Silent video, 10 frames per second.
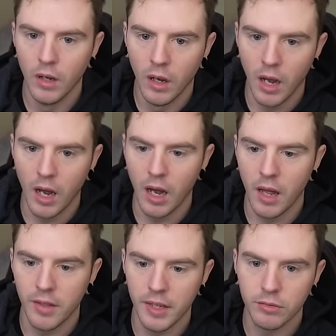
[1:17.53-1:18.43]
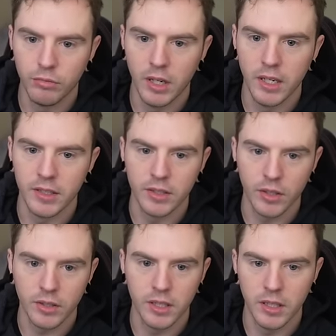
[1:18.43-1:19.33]
This really
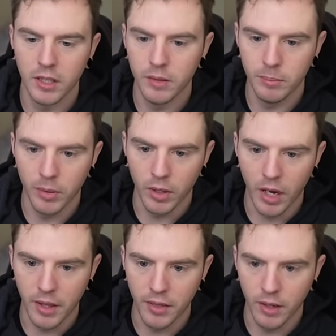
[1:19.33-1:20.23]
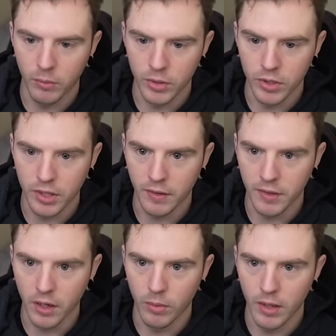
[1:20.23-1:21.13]
sucks here, but I think we just have to
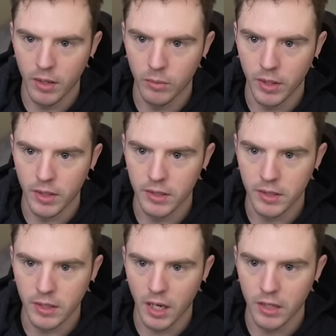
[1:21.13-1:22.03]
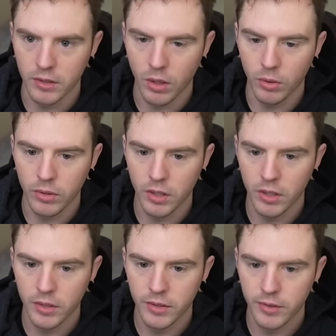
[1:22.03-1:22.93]
go with it when this guy is cold called.